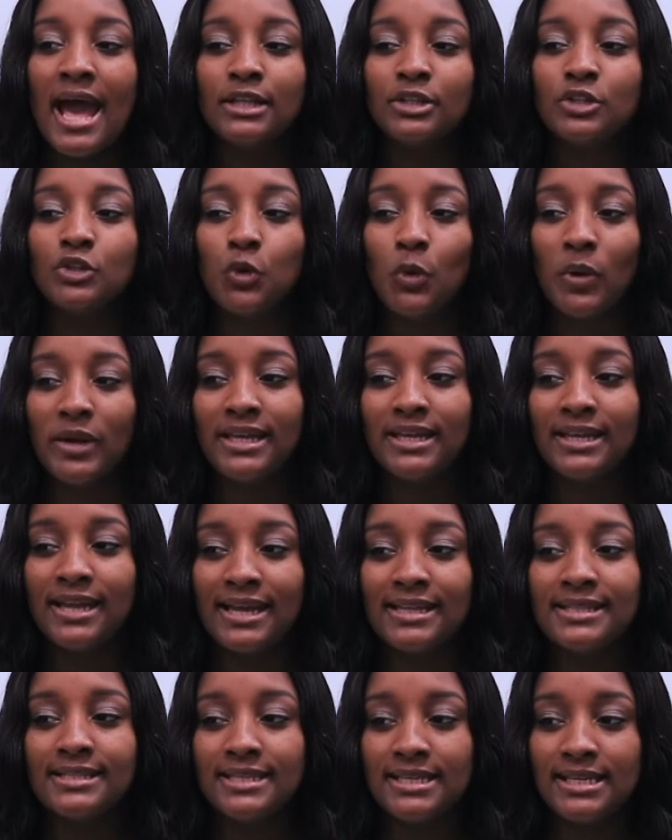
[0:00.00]
twenty
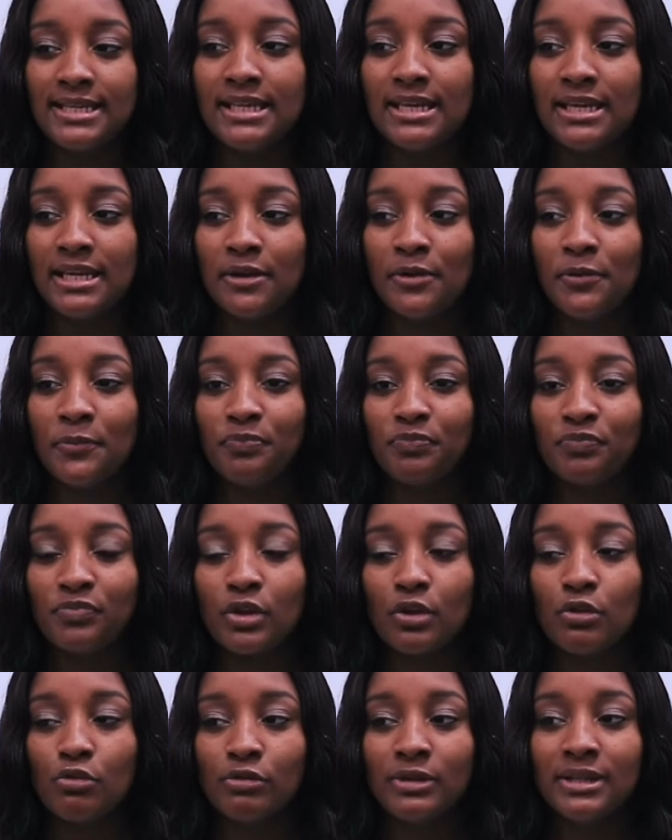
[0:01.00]
nineteen
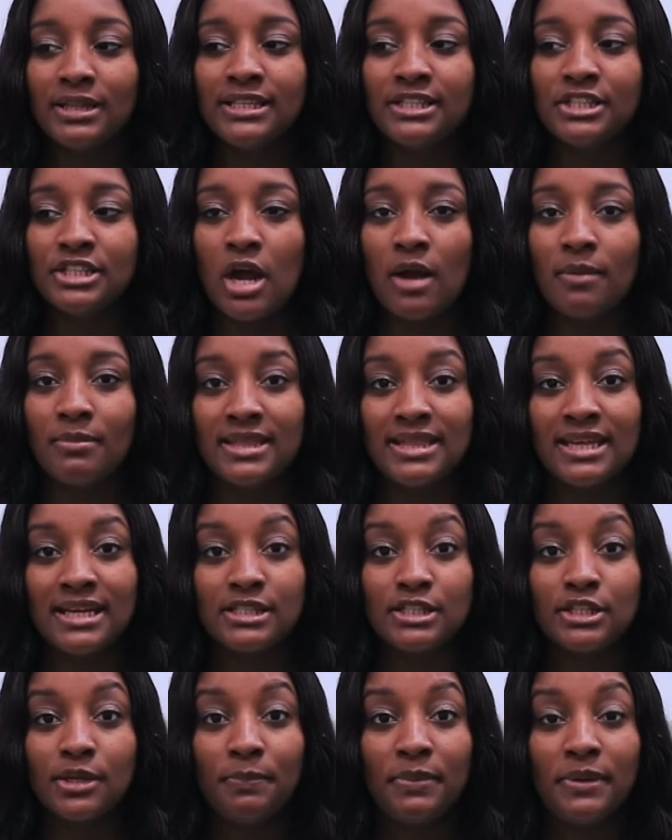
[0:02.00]
really taught me
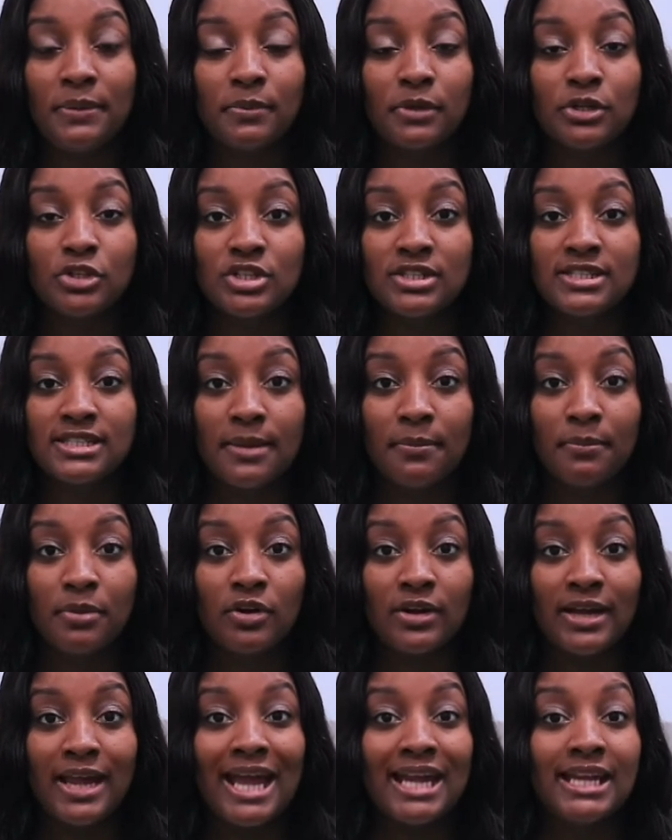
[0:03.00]
that some people are just
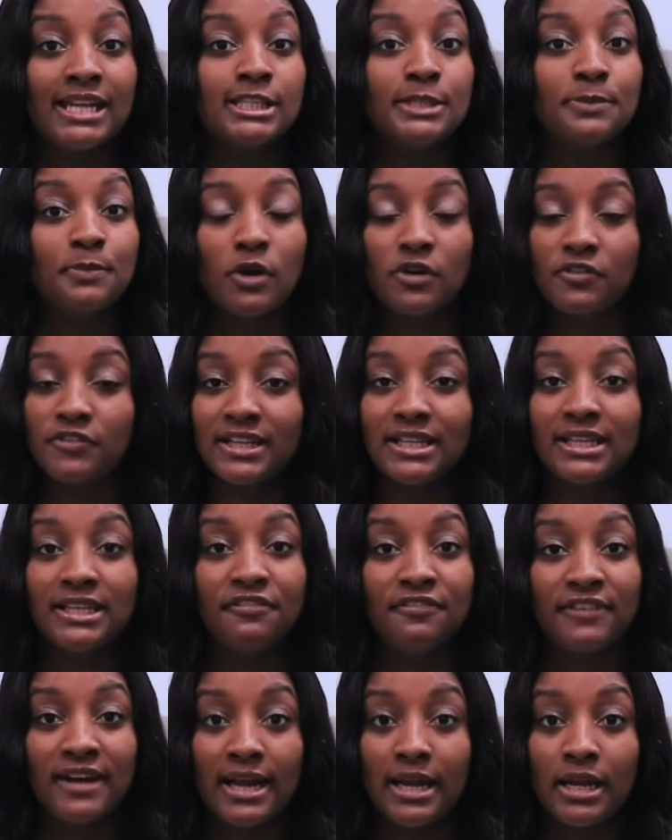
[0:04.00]
temporary, and it's perfectly
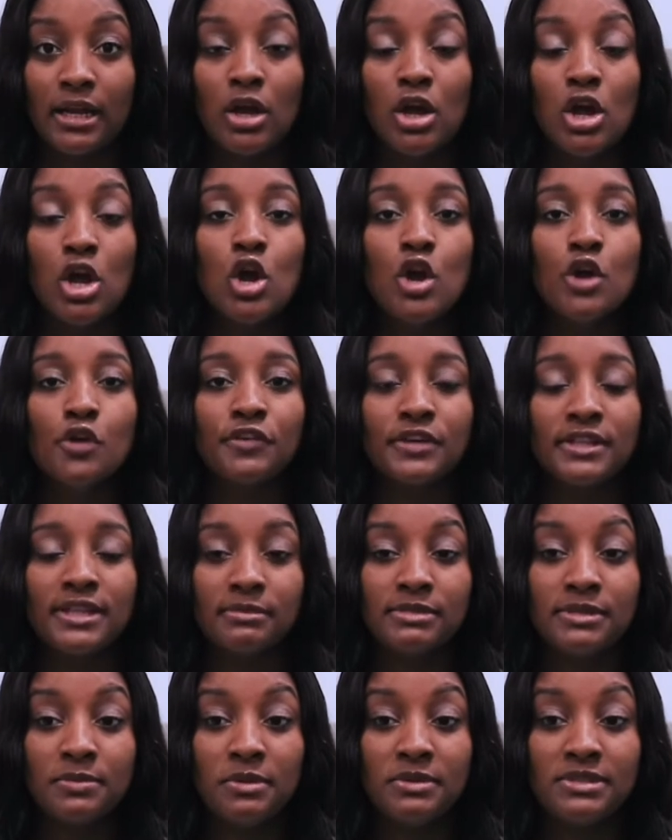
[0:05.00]
fine for
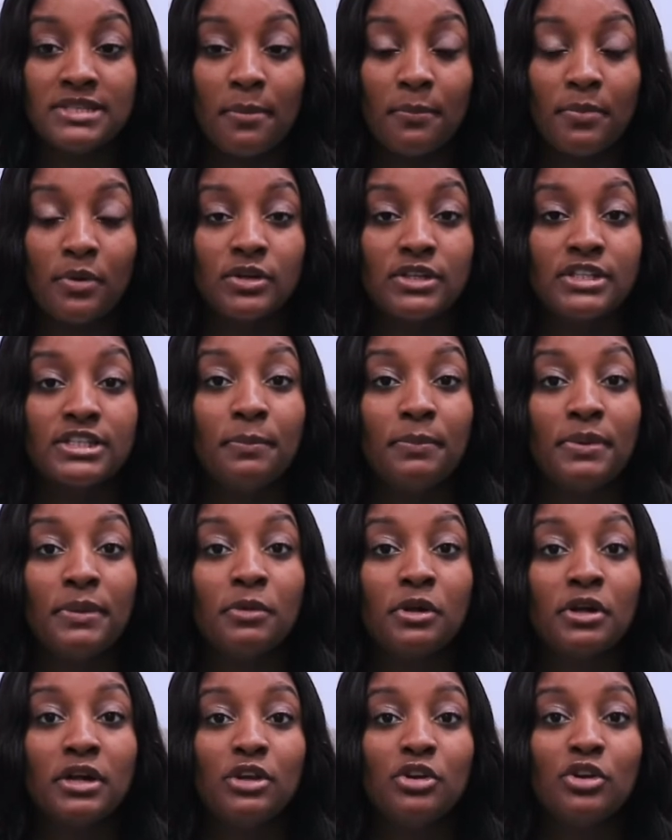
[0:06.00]
them to be temporary. Some
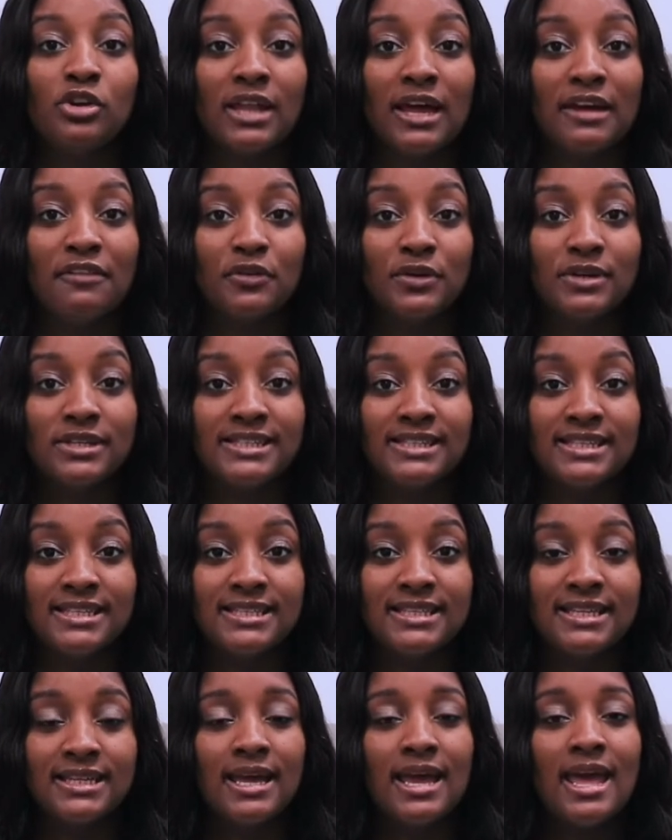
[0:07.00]
people are in your life for a
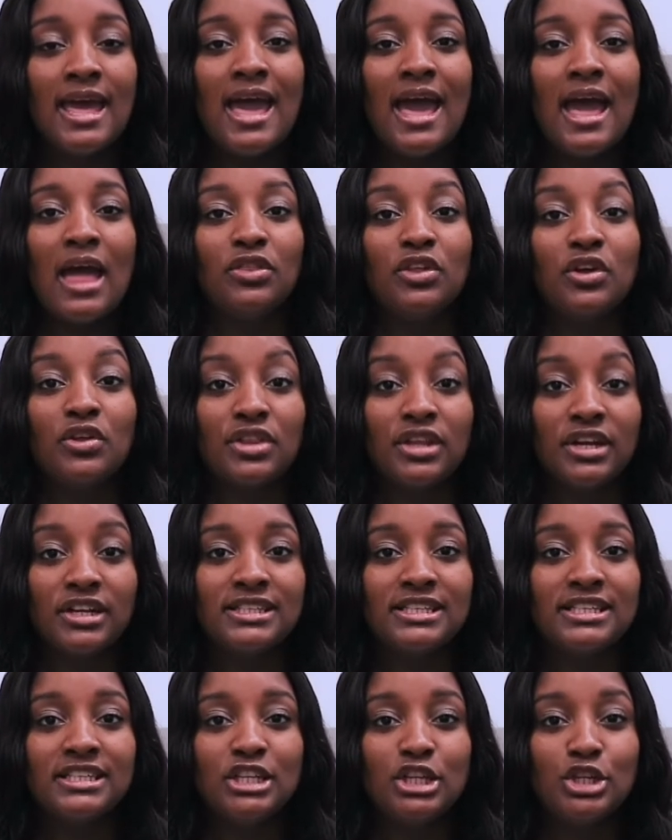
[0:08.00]
season, and they're there
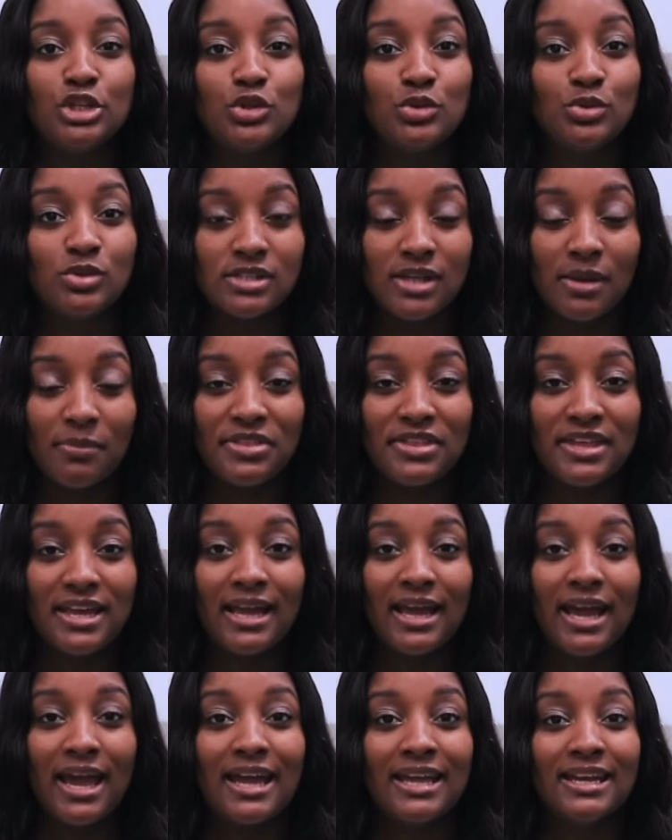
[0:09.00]
to teach you
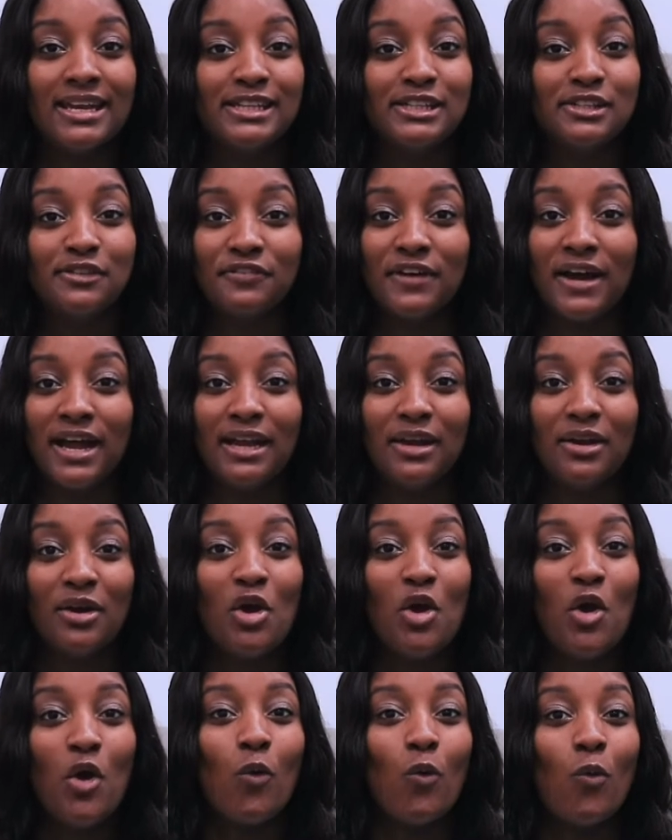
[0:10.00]
something, and it's fine.
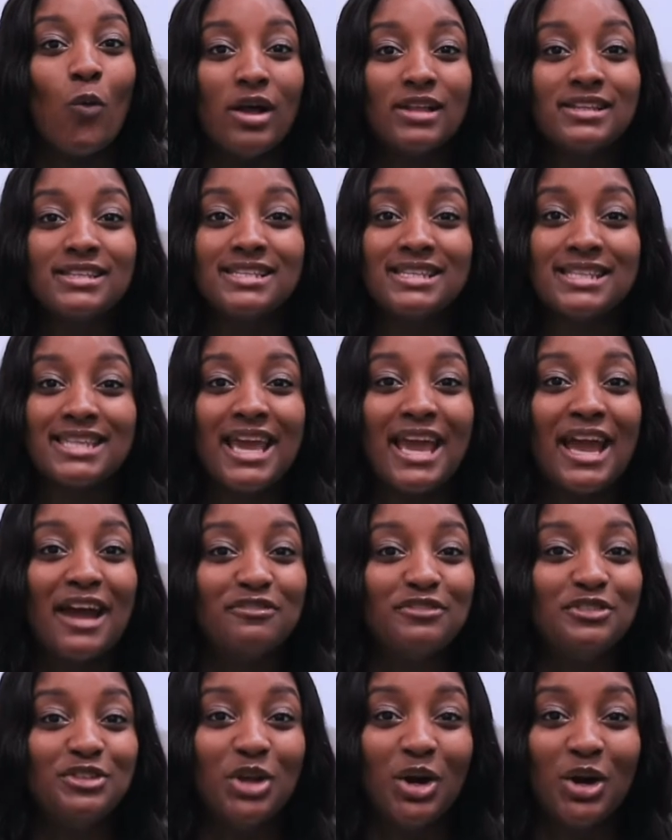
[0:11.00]
Once they
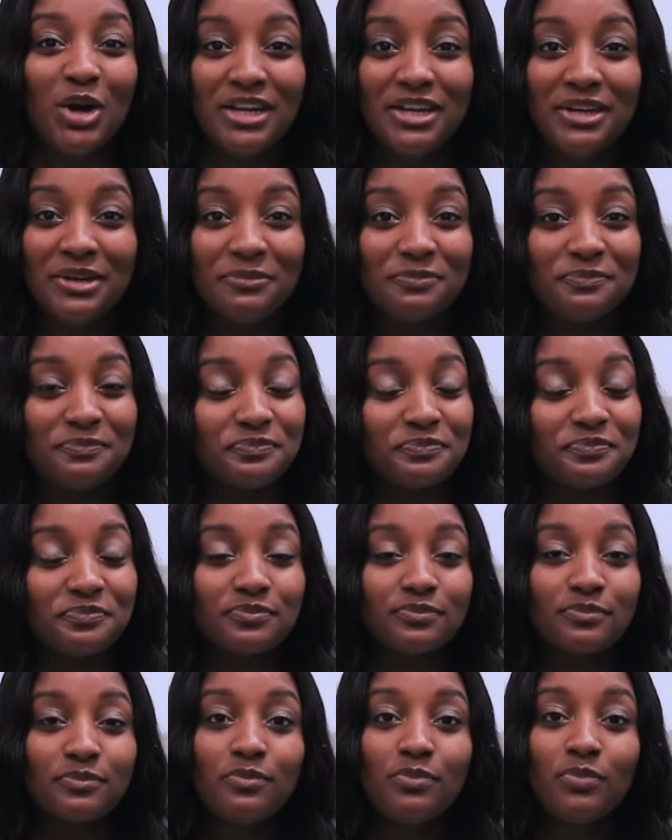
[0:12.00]
have done
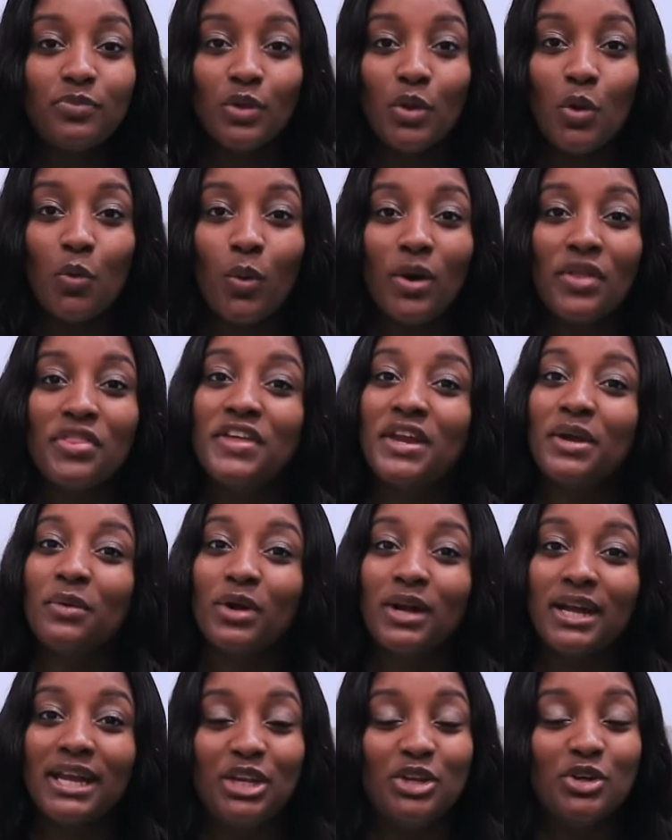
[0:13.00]
what they
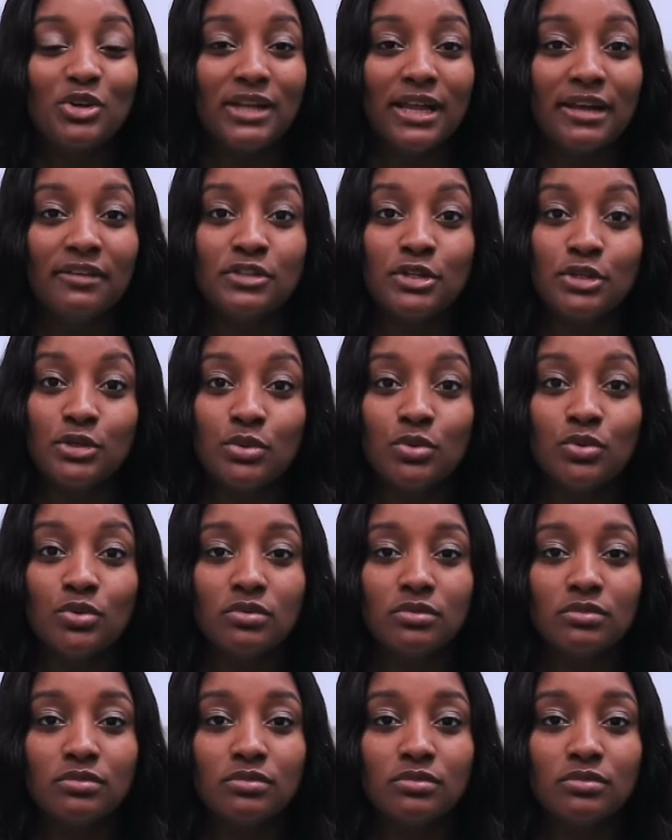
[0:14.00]
were in your life to do,